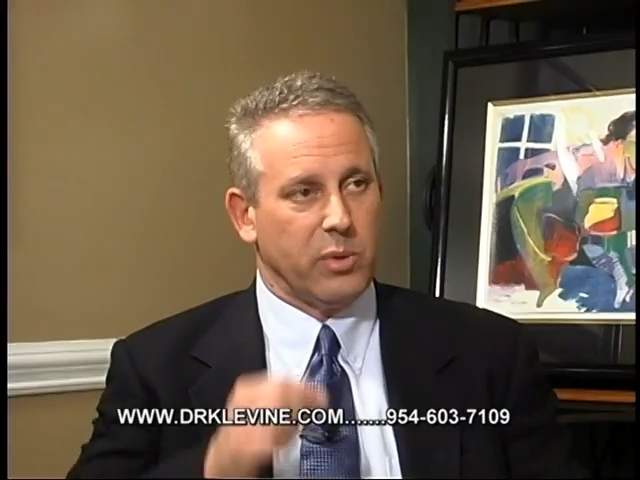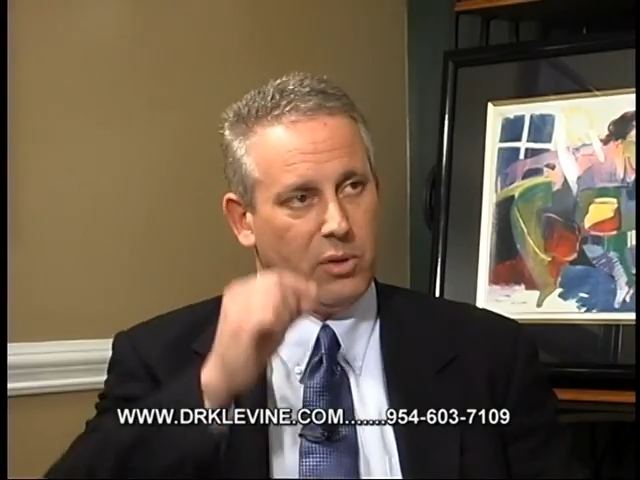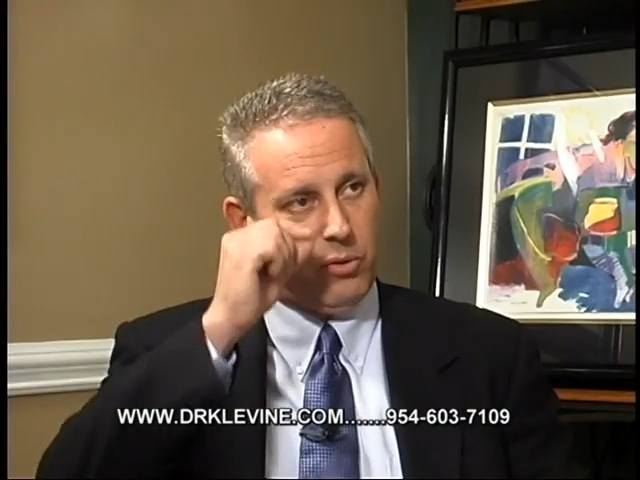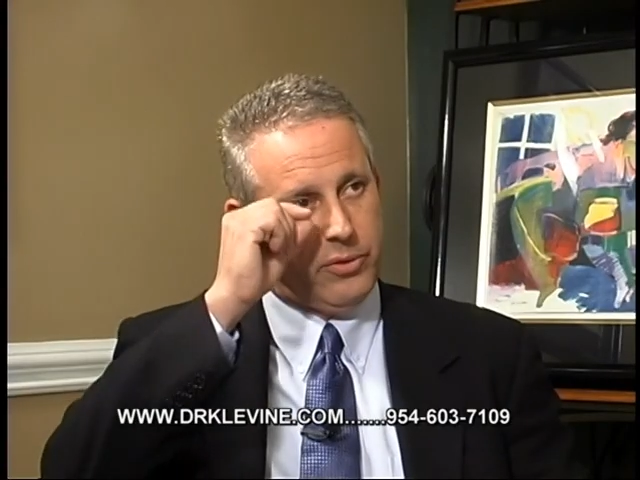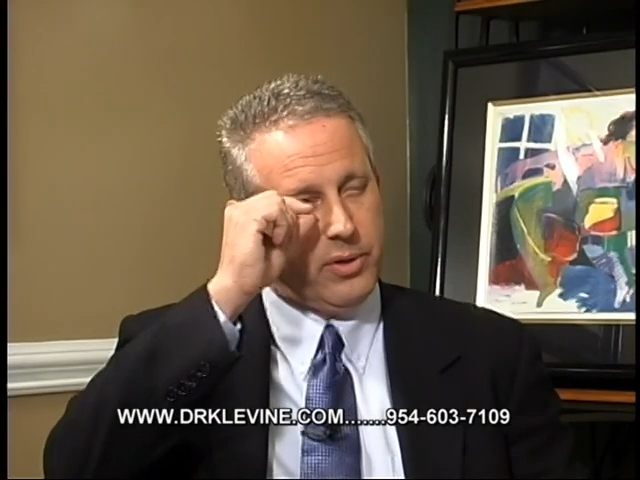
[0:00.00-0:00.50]
we
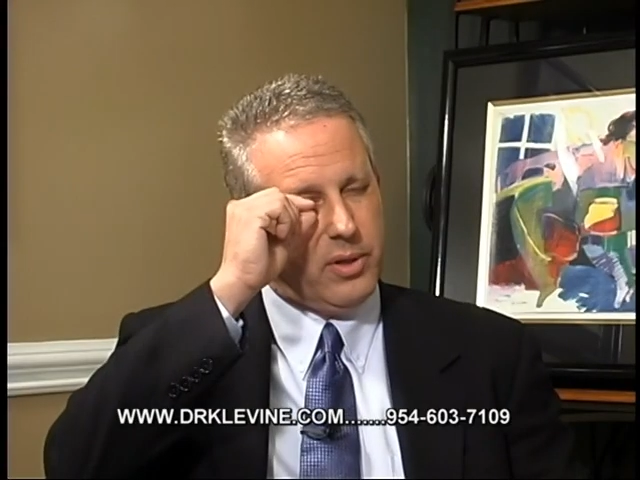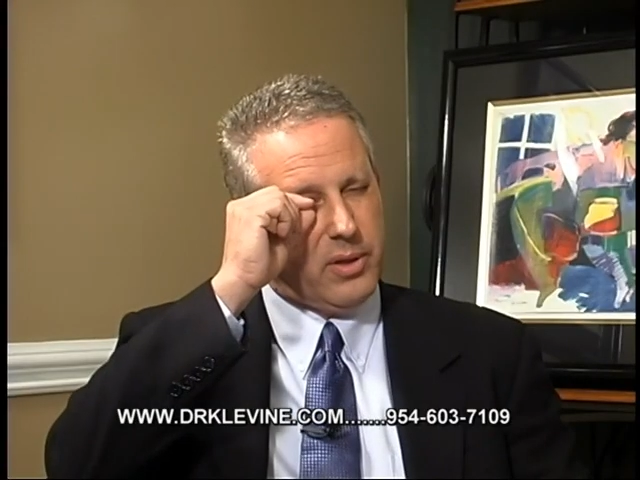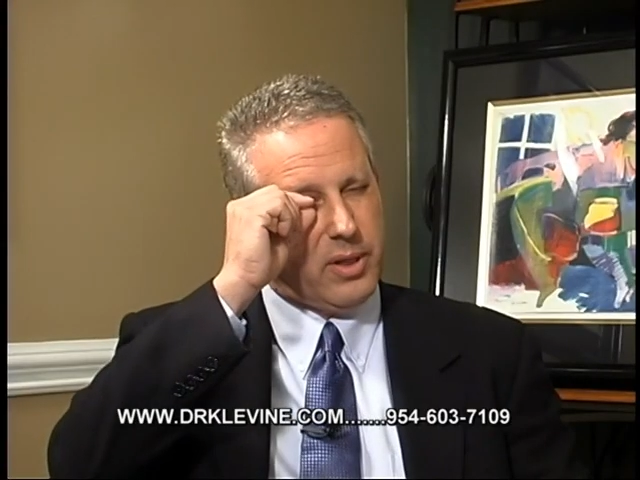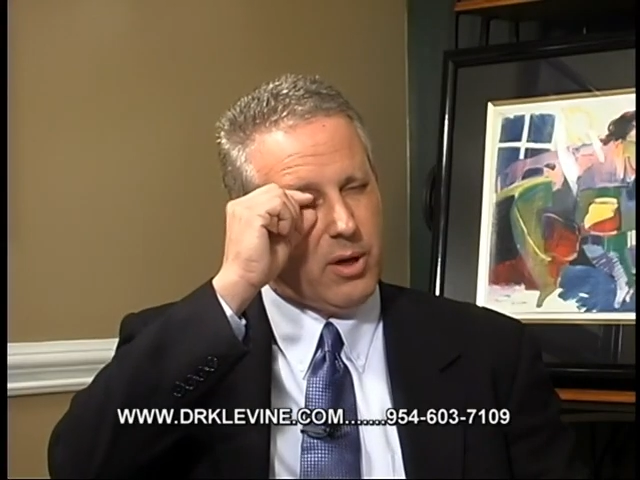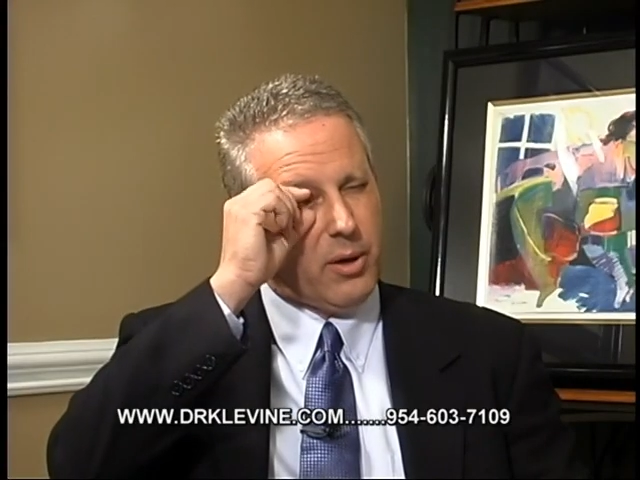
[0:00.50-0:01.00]
hold
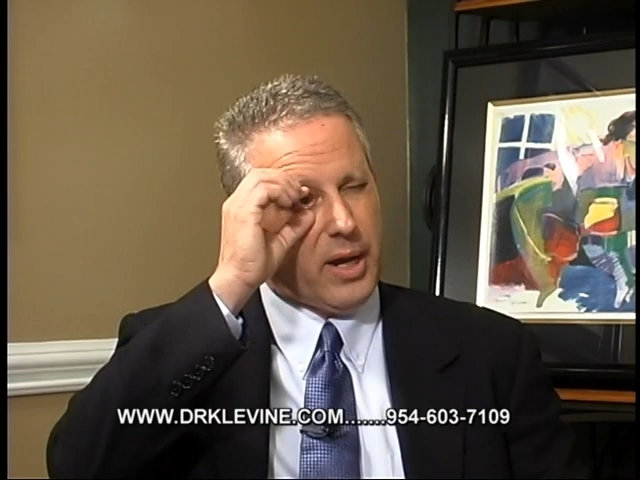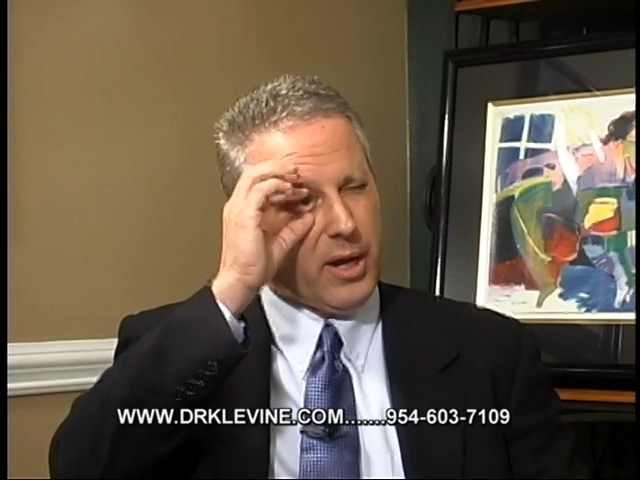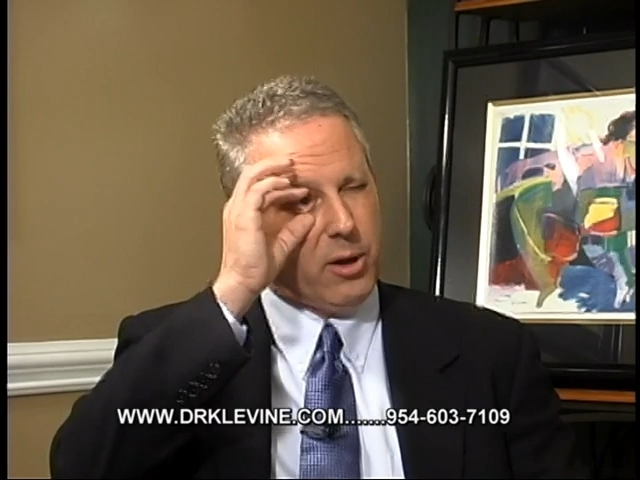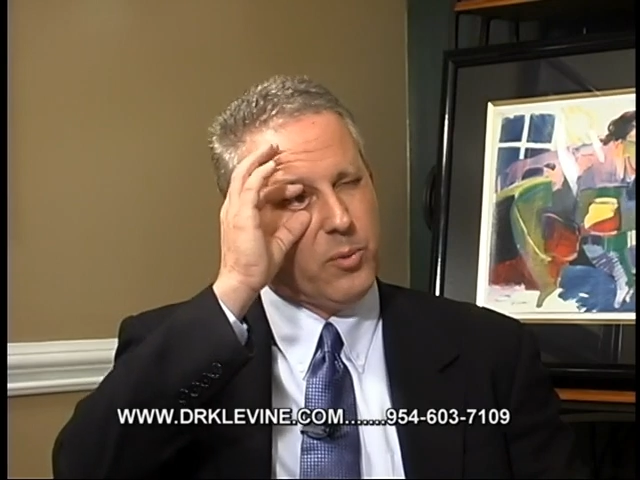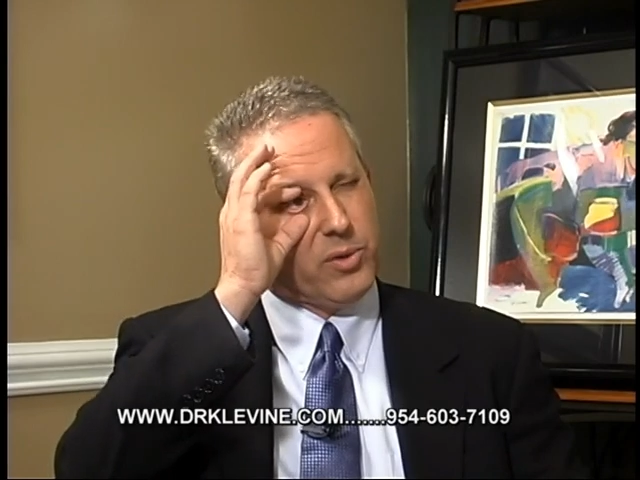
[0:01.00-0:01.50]
the eye
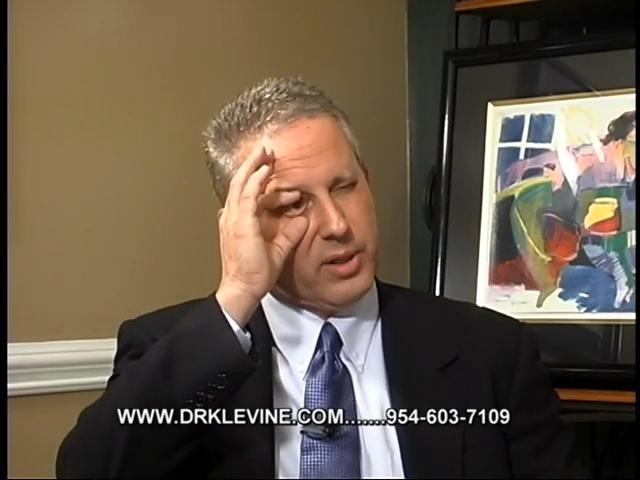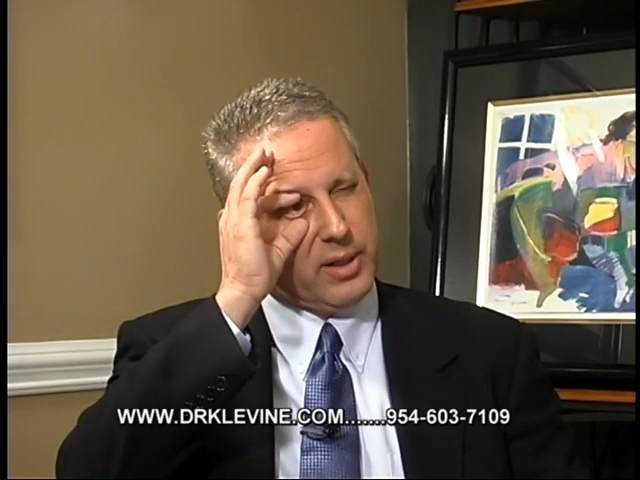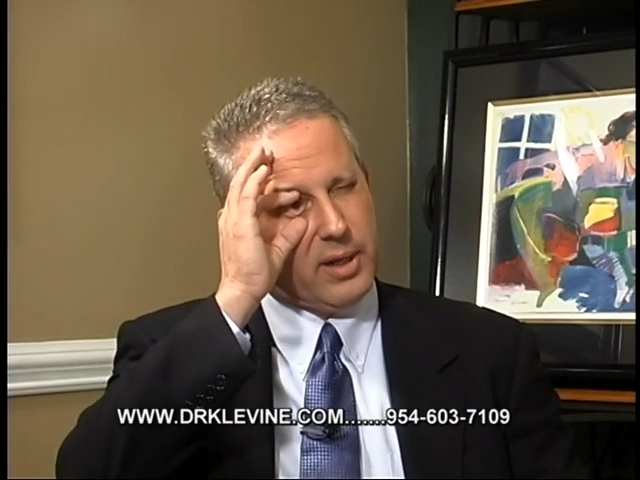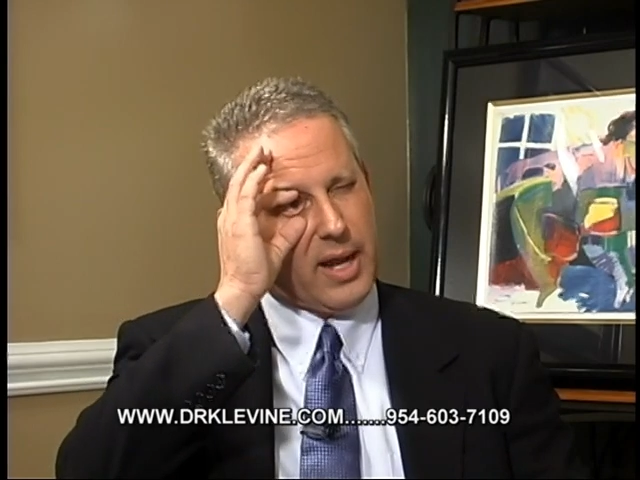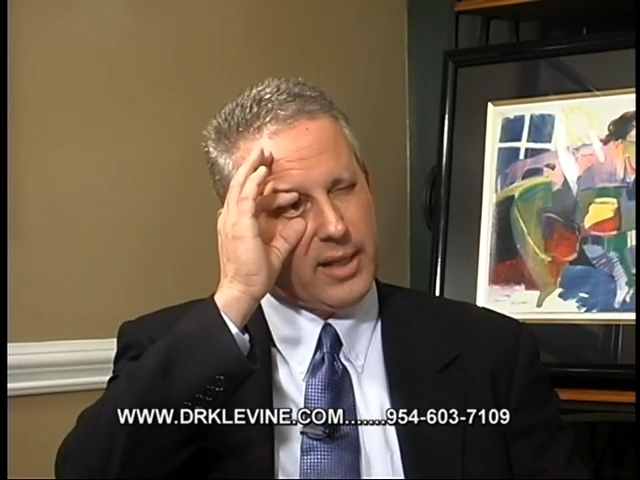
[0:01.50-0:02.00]
open with a
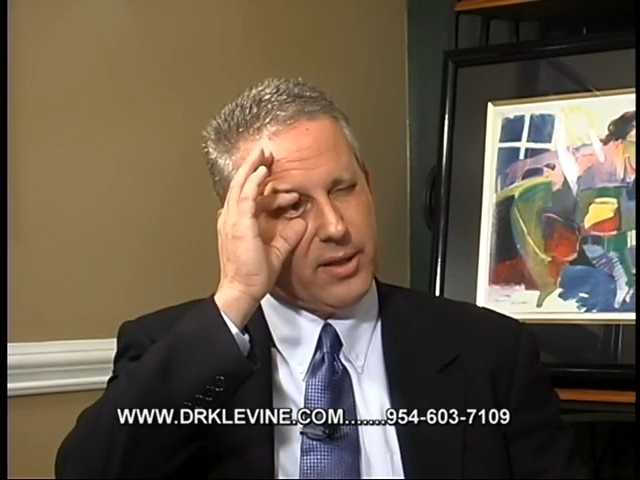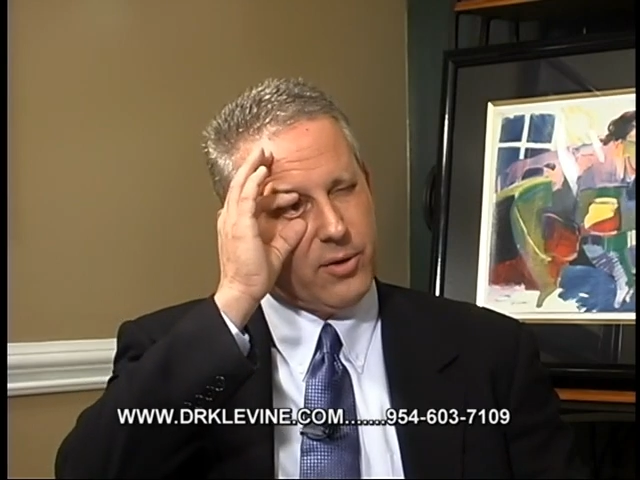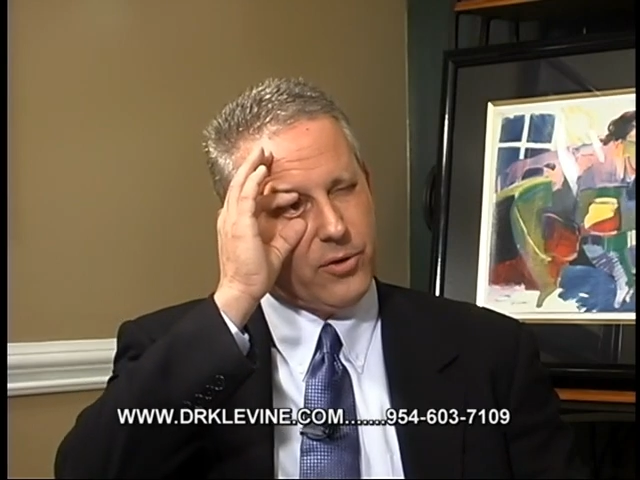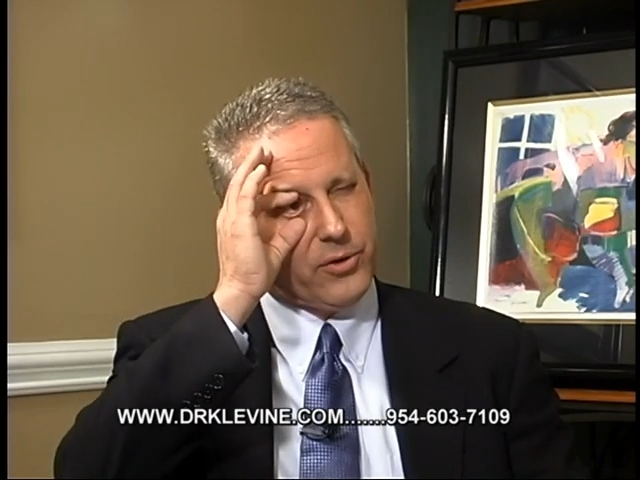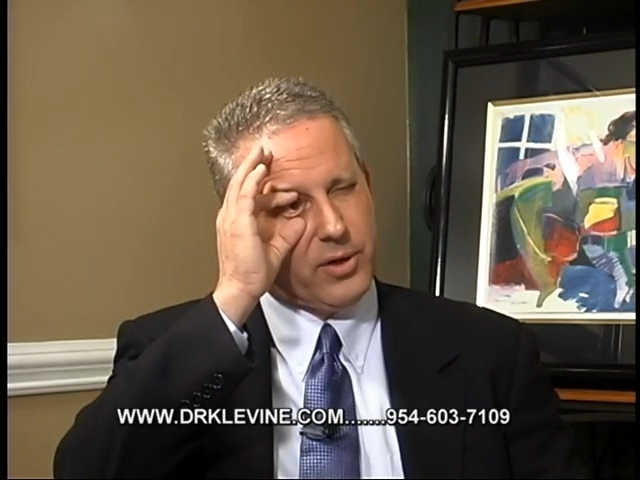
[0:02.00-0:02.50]
little eyelid
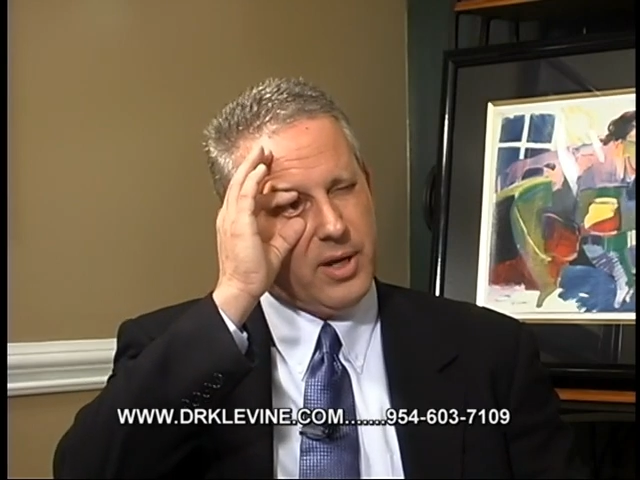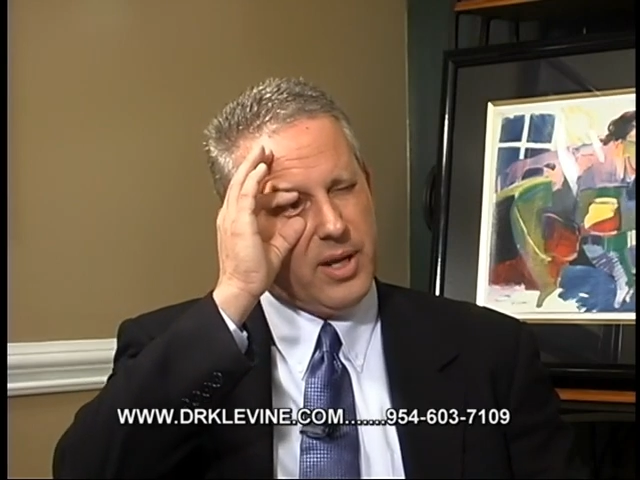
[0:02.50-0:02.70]
holder.